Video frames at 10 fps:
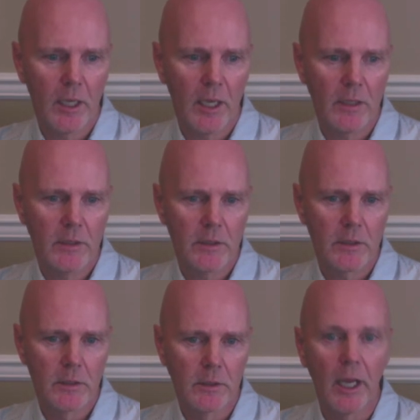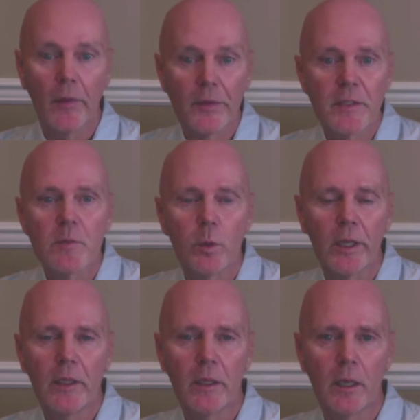And yeah, this is what
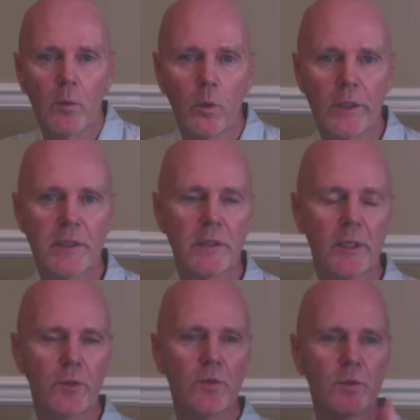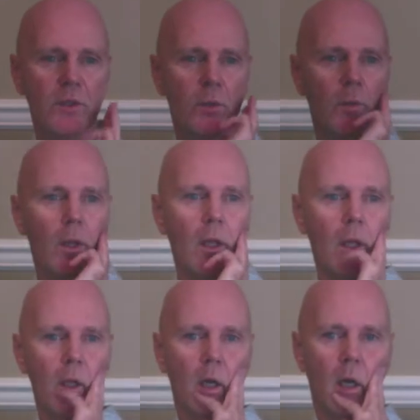I wanted to take you to. So
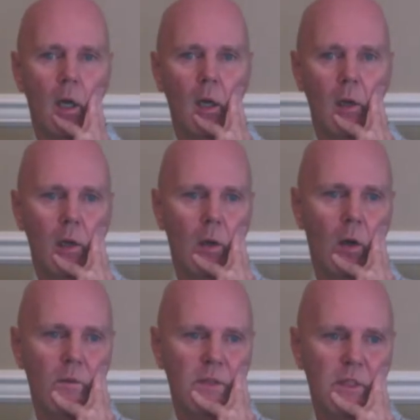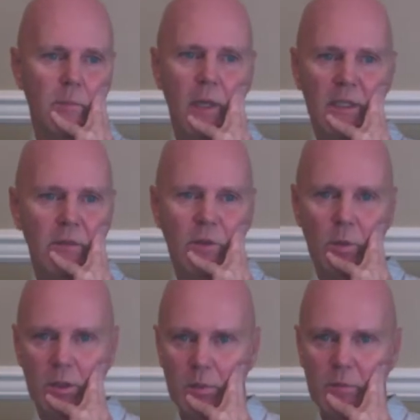obviously many of you are
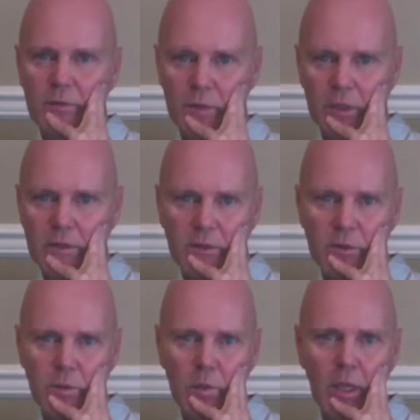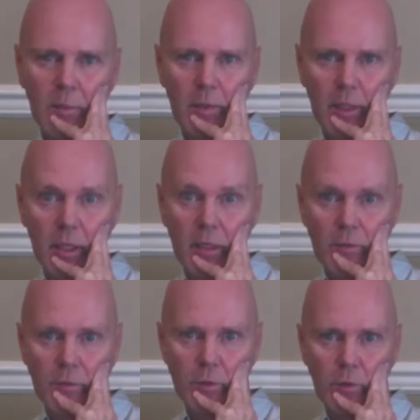going to prefer to do APA
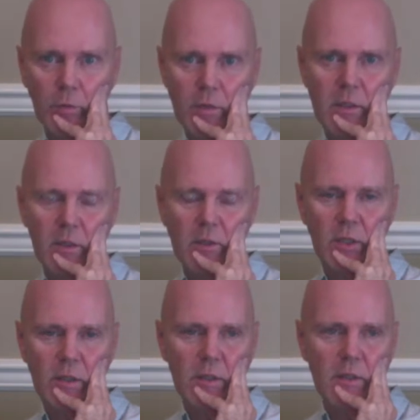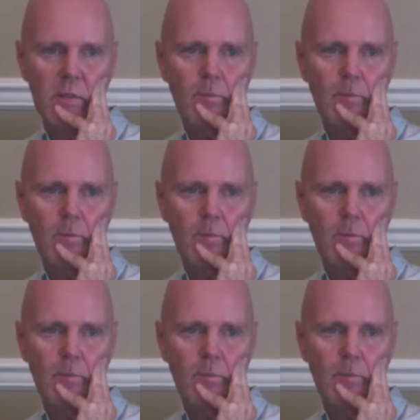for your research essays.